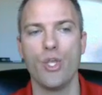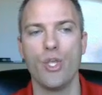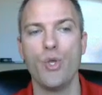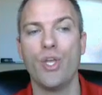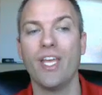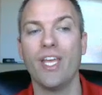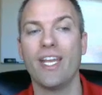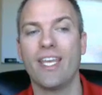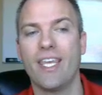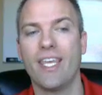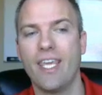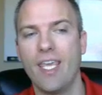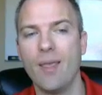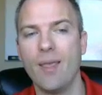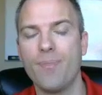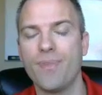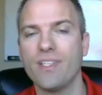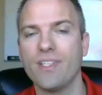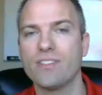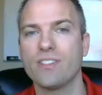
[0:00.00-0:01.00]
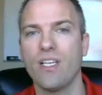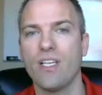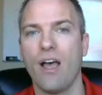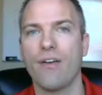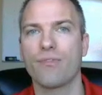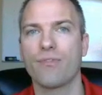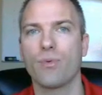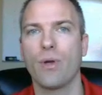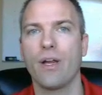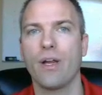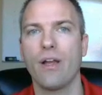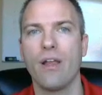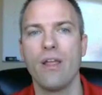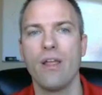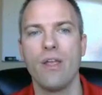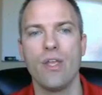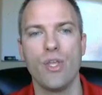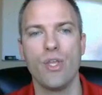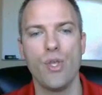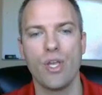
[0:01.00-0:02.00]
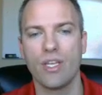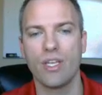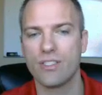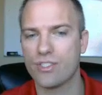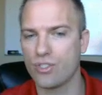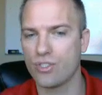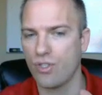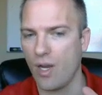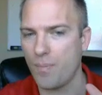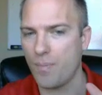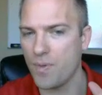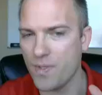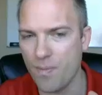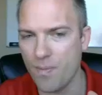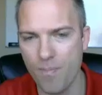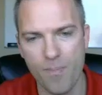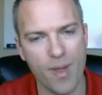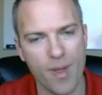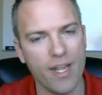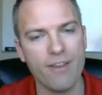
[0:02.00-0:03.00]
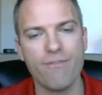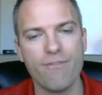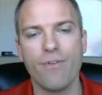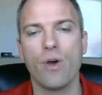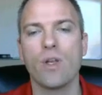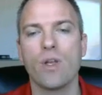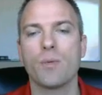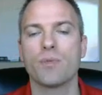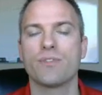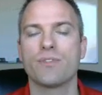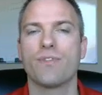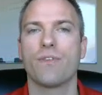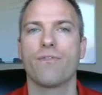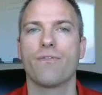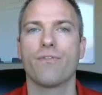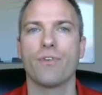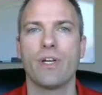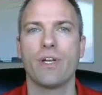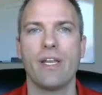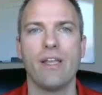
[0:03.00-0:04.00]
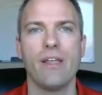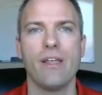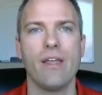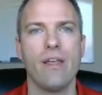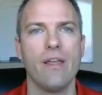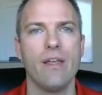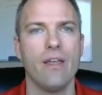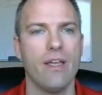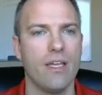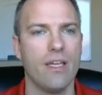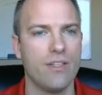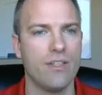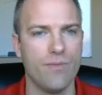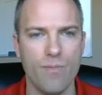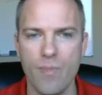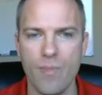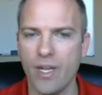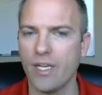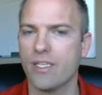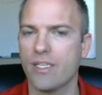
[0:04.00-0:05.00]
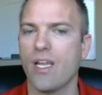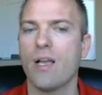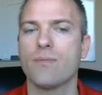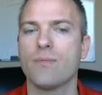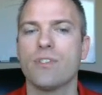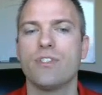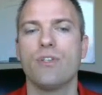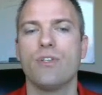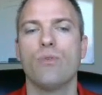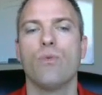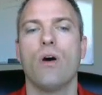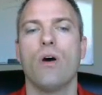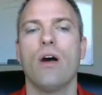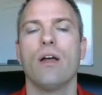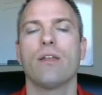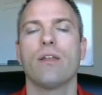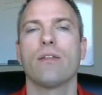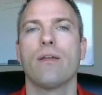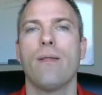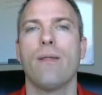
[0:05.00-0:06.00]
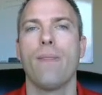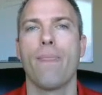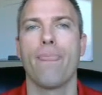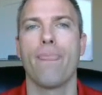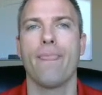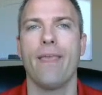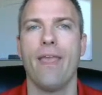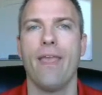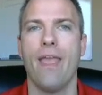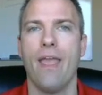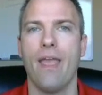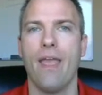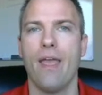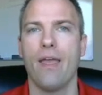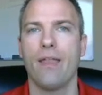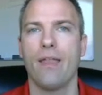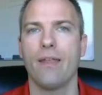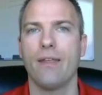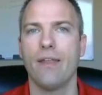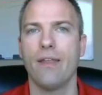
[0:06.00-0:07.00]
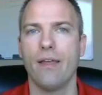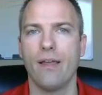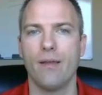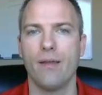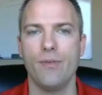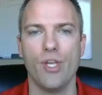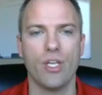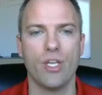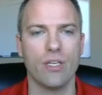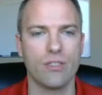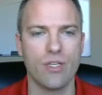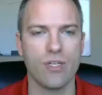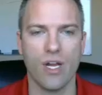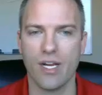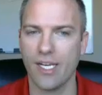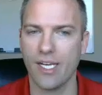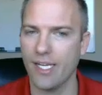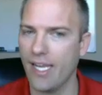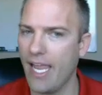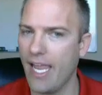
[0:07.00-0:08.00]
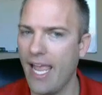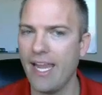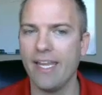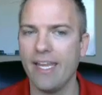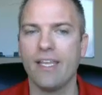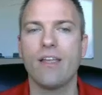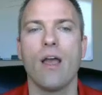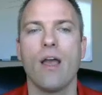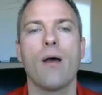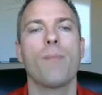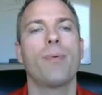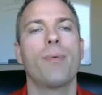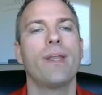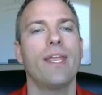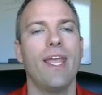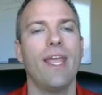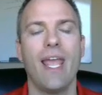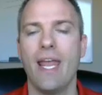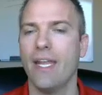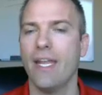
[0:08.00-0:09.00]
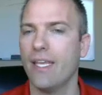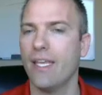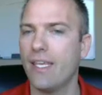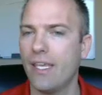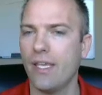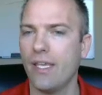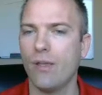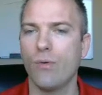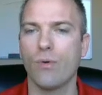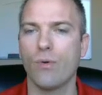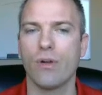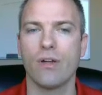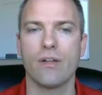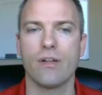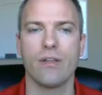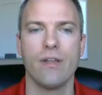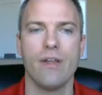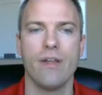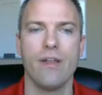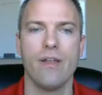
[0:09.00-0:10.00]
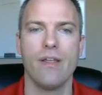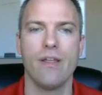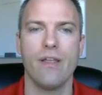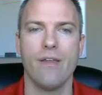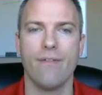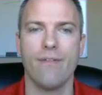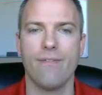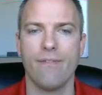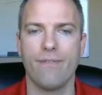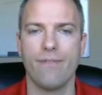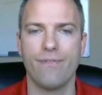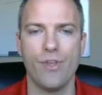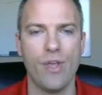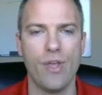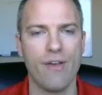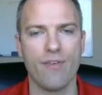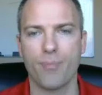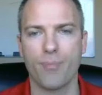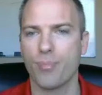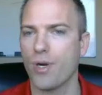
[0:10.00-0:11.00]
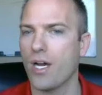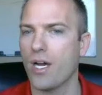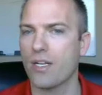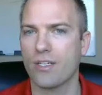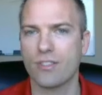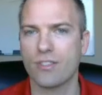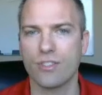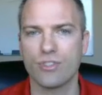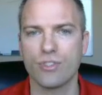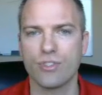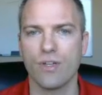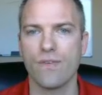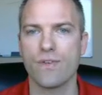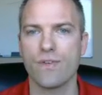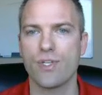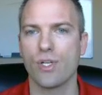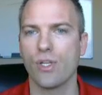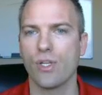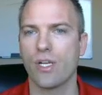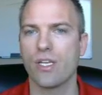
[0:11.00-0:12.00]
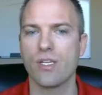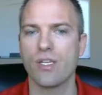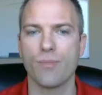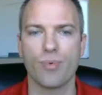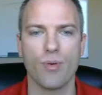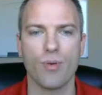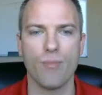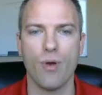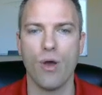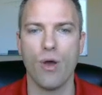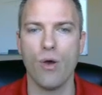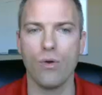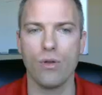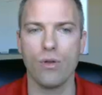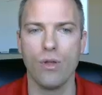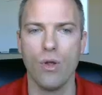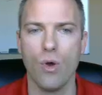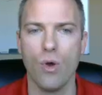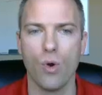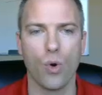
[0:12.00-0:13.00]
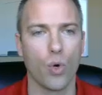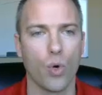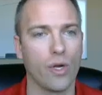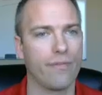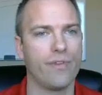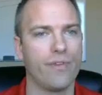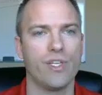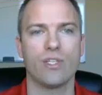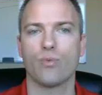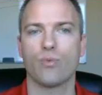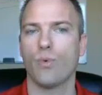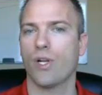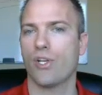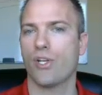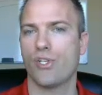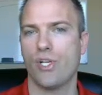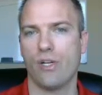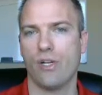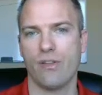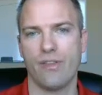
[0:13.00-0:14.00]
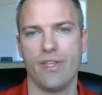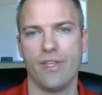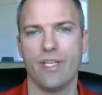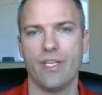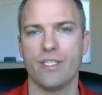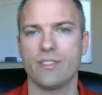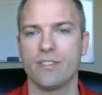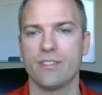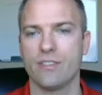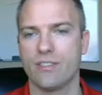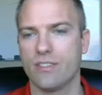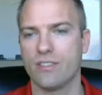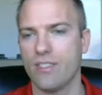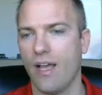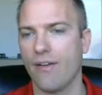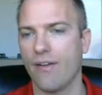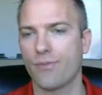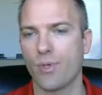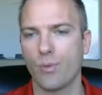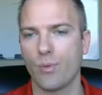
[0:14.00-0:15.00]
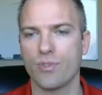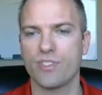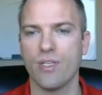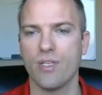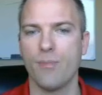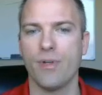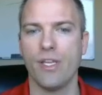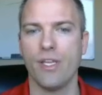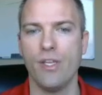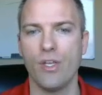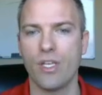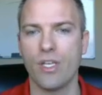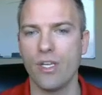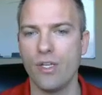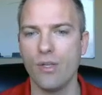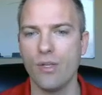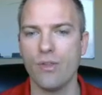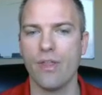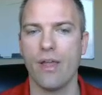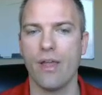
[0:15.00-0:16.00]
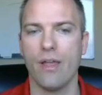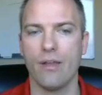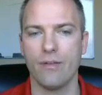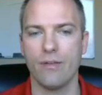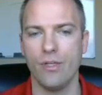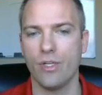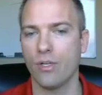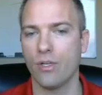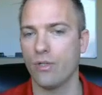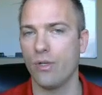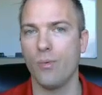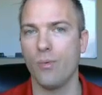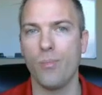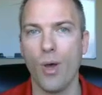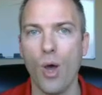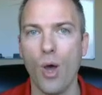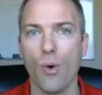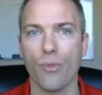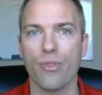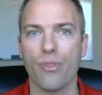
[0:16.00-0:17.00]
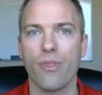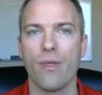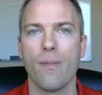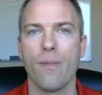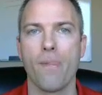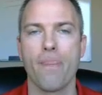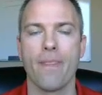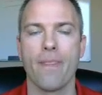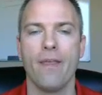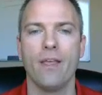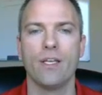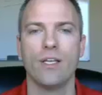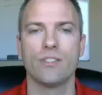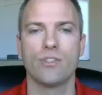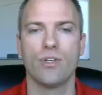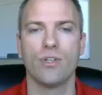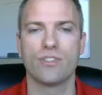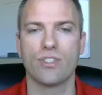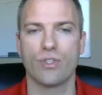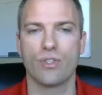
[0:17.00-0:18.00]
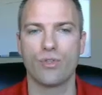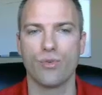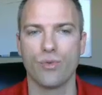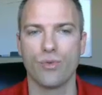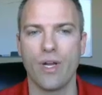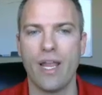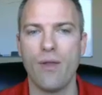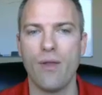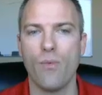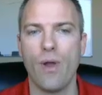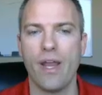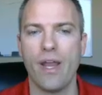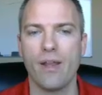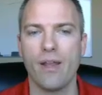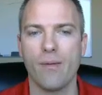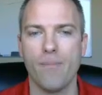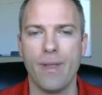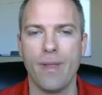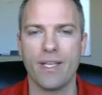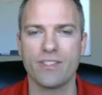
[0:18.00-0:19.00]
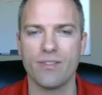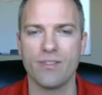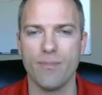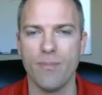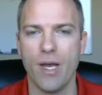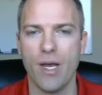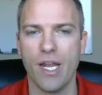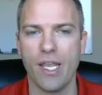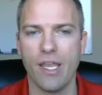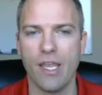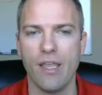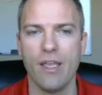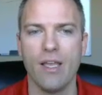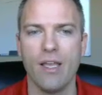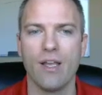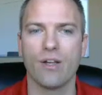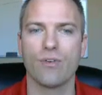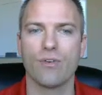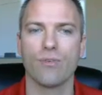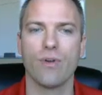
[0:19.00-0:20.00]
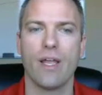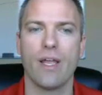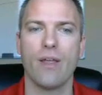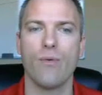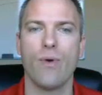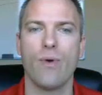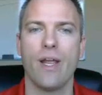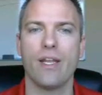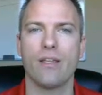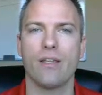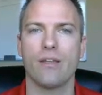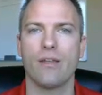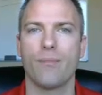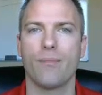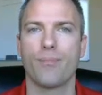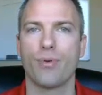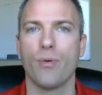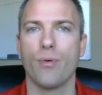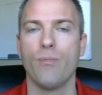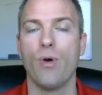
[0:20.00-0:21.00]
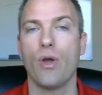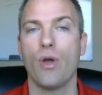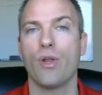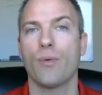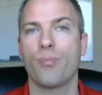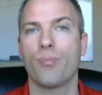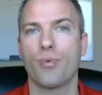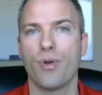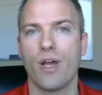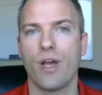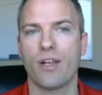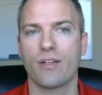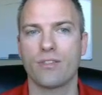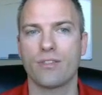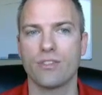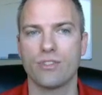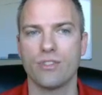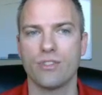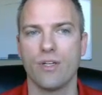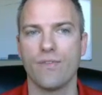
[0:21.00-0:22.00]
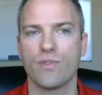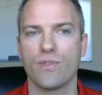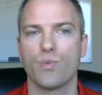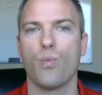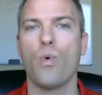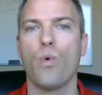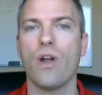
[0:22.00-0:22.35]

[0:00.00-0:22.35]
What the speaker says: You get to keep this software. You can scrape as many phone numbers for free, as many times as you want, and you can target any company, any keyword. If you have a product or service you're looking to promote, or if you just want to share this software with somebody, you can do that. You can do both. So it's a great way to make some money, great way to promote your product or service.